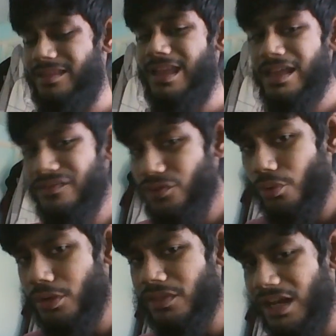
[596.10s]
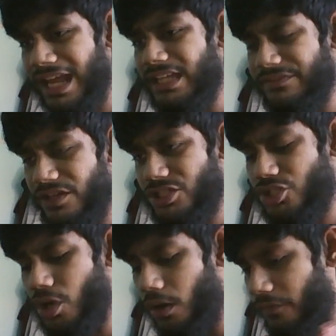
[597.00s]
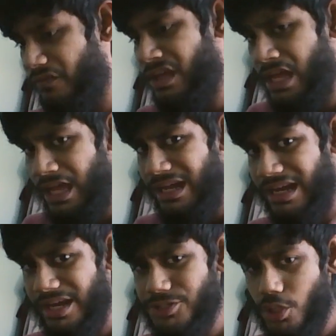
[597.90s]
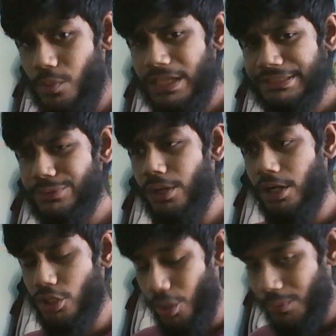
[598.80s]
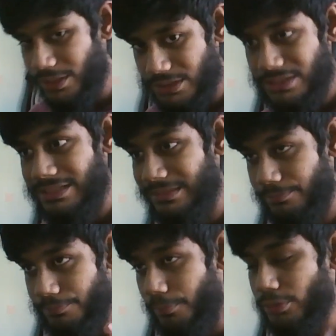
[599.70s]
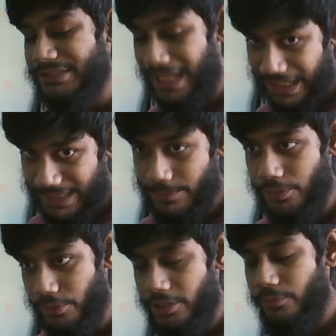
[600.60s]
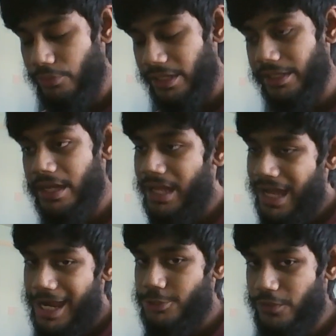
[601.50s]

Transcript: If you're running the latest version of Lineage OS, you are going most likely be running Android